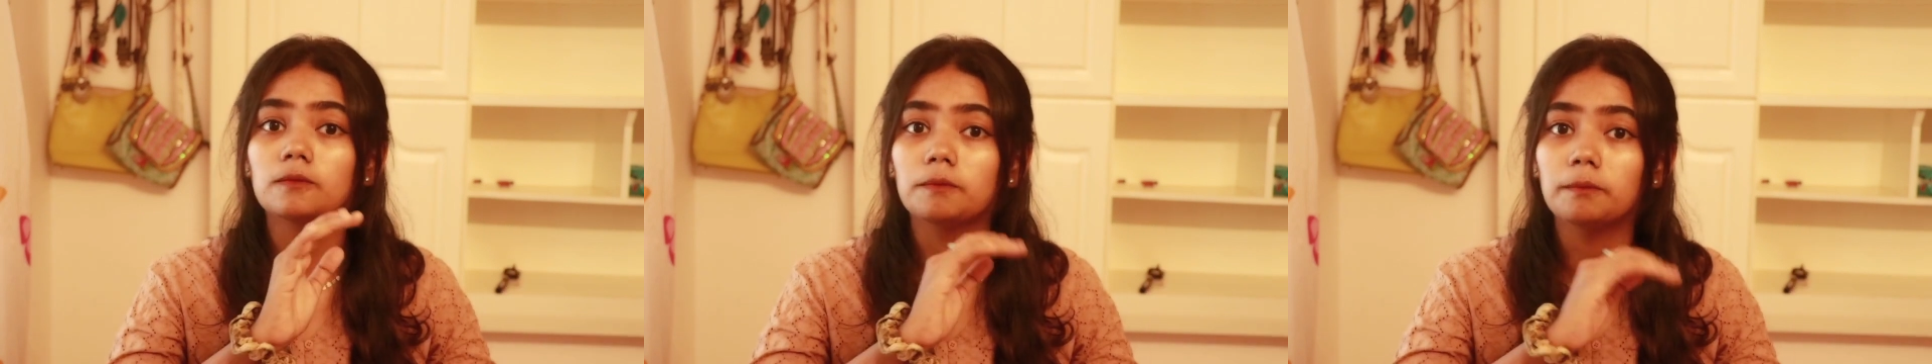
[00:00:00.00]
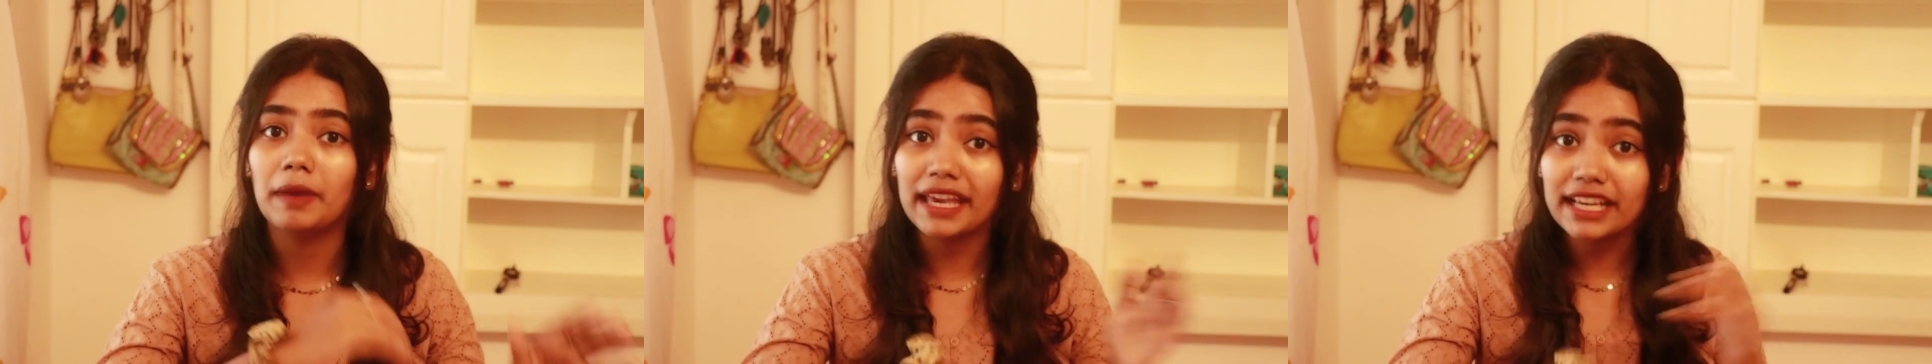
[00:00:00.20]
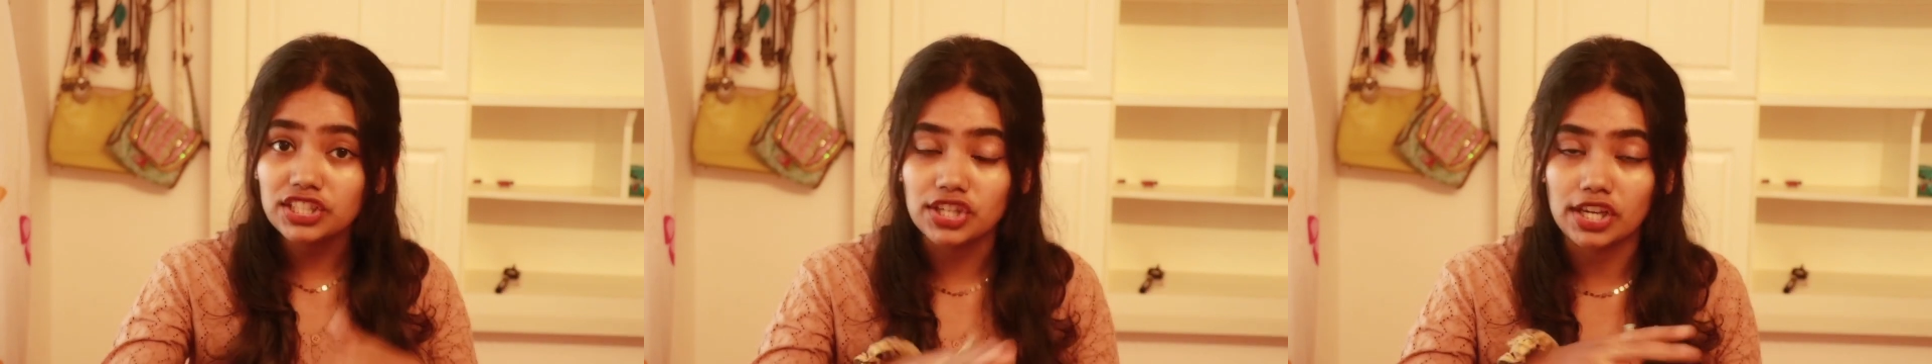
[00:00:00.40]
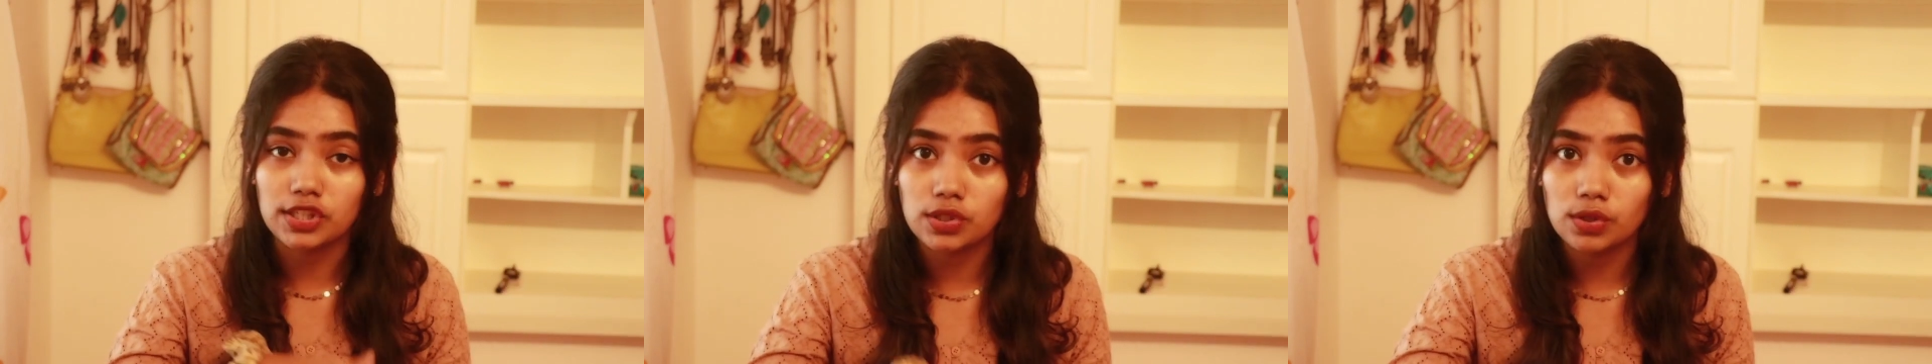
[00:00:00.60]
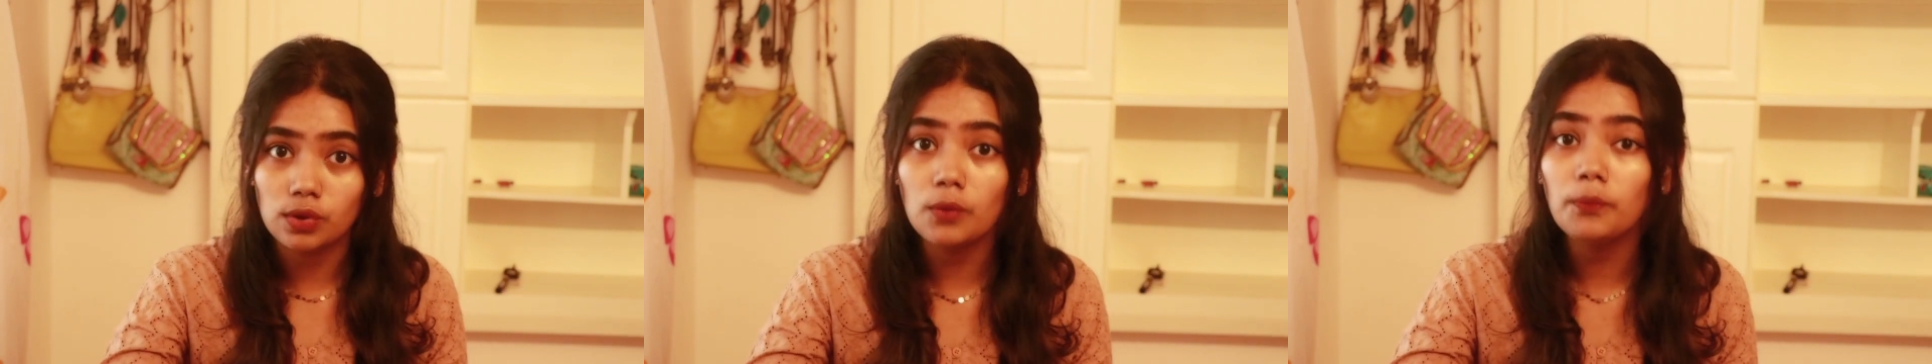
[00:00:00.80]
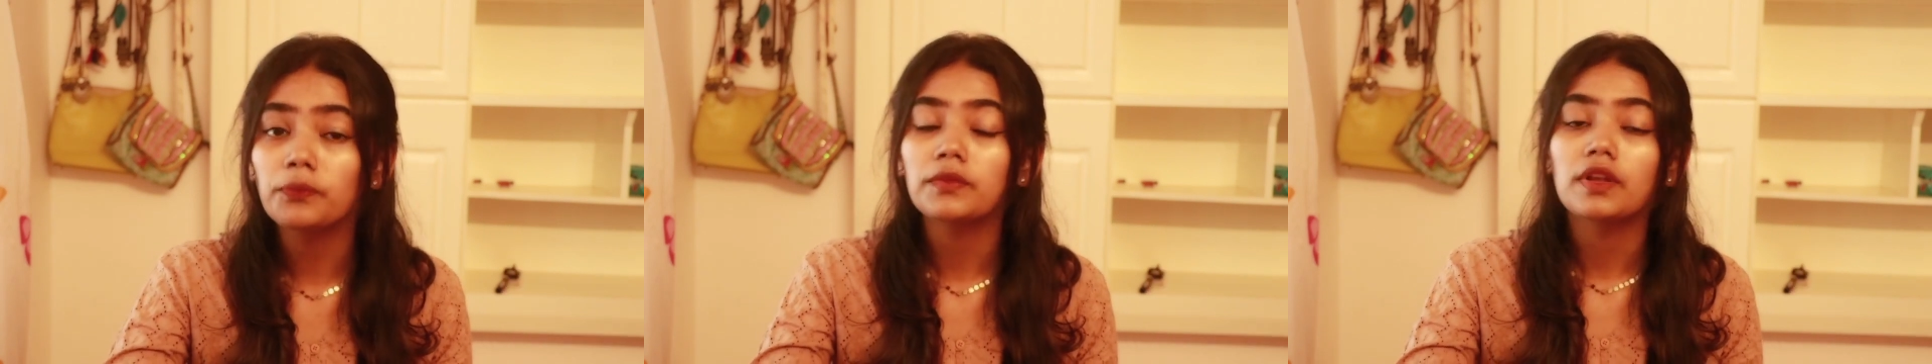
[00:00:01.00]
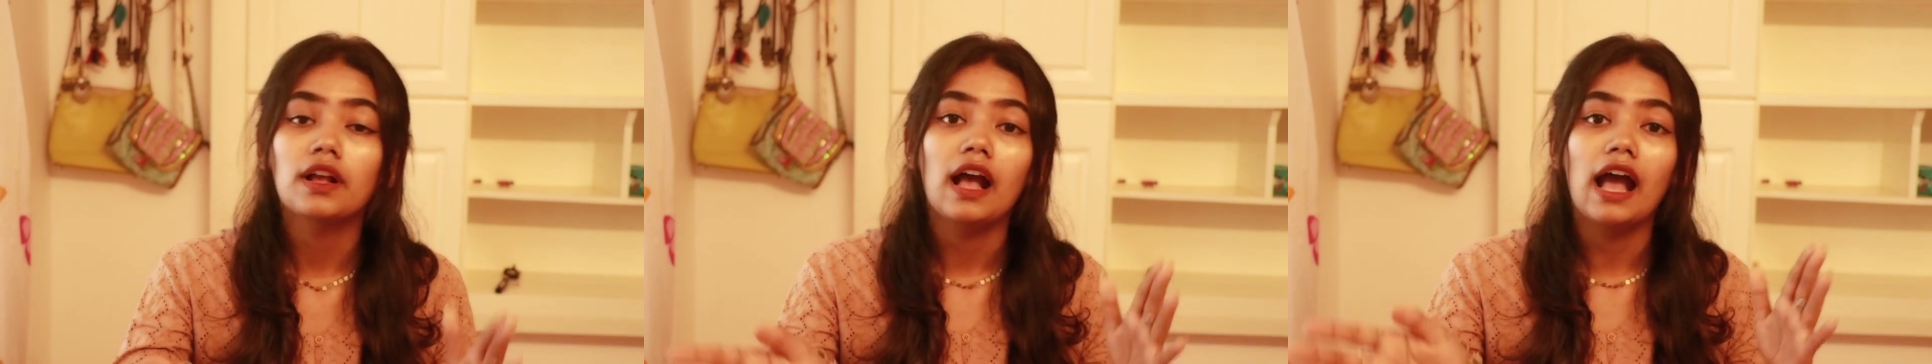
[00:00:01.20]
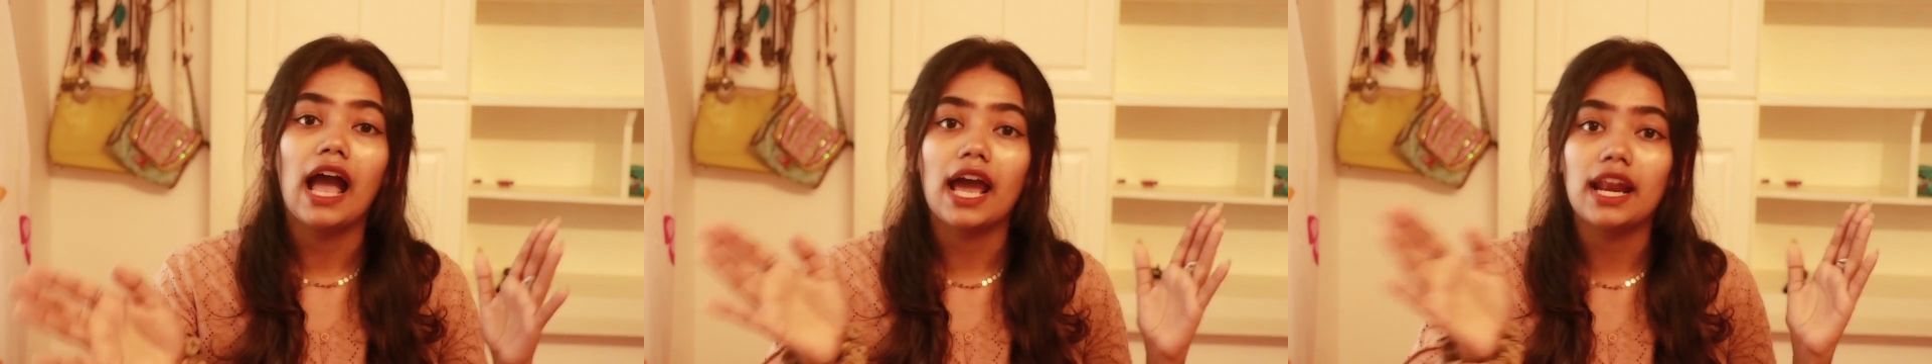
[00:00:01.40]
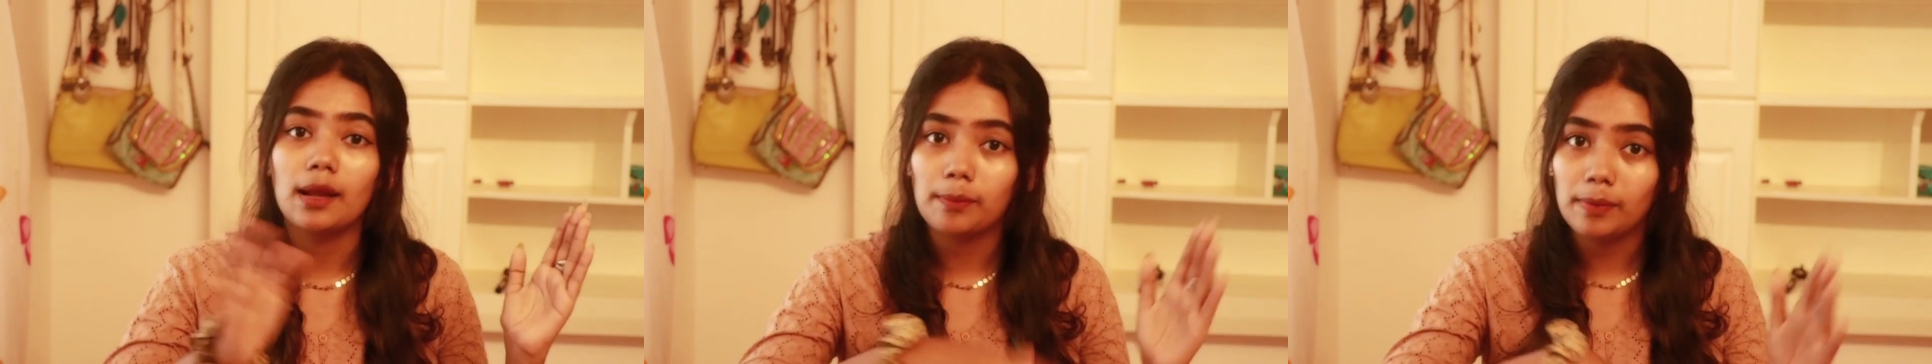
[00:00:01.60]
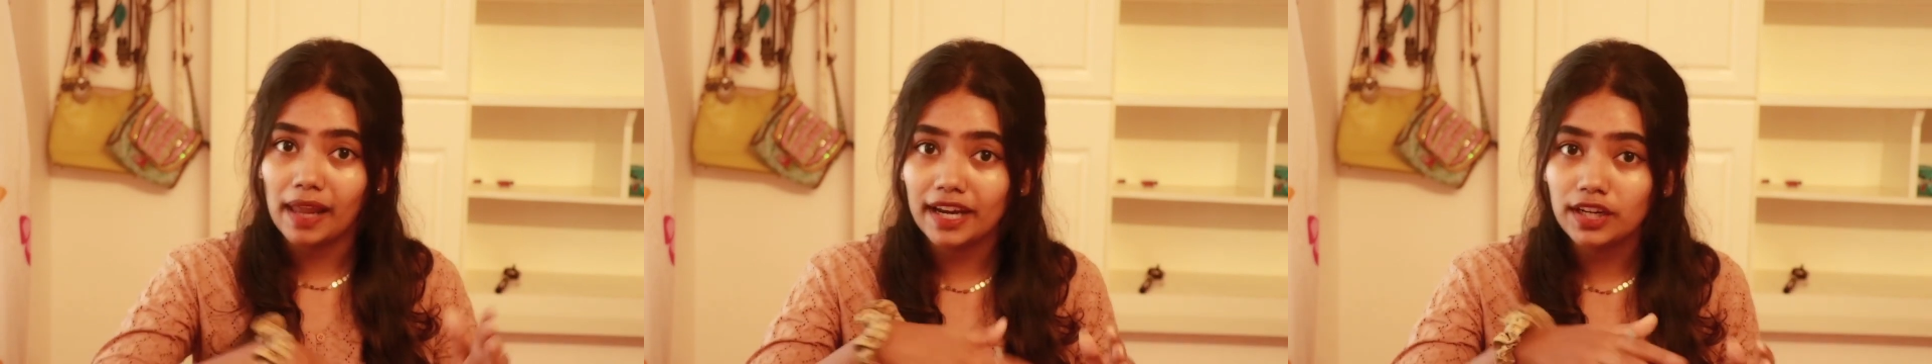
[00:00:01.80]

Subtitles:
make gesso and apply